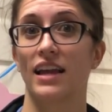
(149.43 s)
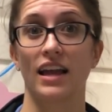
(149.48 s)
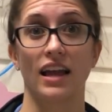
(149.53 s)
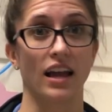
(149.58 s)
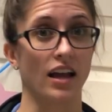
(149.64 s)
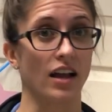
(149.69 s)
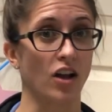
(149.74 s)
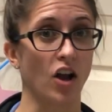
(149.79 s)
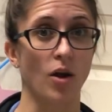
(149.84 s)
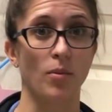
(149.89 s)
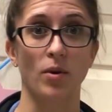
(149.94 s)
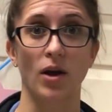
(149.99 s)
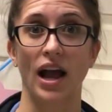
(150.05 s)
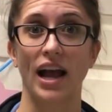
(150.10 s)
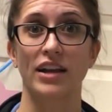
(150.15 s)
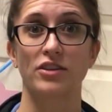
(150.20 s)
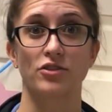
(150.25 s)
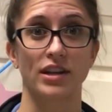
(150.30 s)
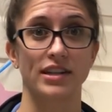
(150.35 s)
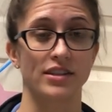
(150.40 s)

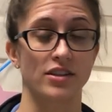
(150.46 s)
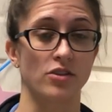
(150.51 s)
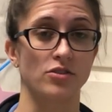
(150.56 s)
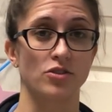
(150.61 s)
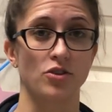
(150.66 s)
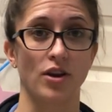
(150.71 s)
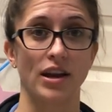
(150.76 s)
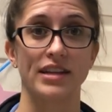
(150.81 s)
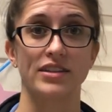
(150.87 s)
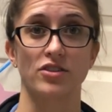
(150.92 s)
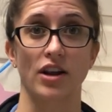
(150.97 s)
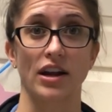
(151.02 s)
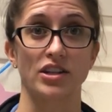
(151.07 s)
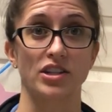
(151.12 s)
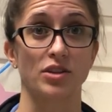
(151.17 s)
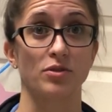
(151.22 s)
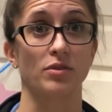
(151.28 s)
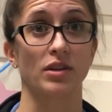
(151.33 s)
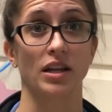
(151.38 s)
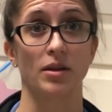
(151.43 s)
Carbohydrates, those grains are
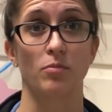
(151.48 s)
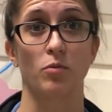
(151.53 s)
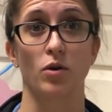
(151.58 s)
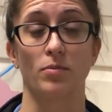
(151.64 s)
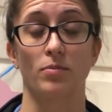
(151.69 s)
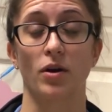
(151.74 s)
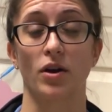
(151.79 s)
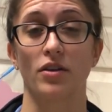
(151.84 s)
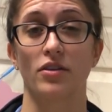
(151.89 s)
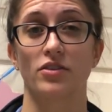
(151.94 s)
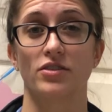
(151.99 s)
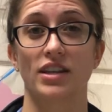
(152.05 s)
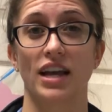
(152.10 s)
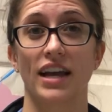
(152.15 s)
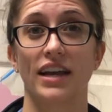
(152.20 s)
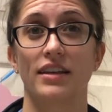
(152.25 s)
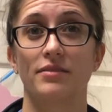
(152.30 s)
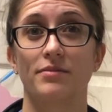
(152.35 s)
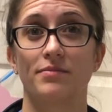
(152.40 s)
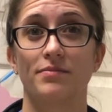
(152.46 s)
actually a really important part of their diet.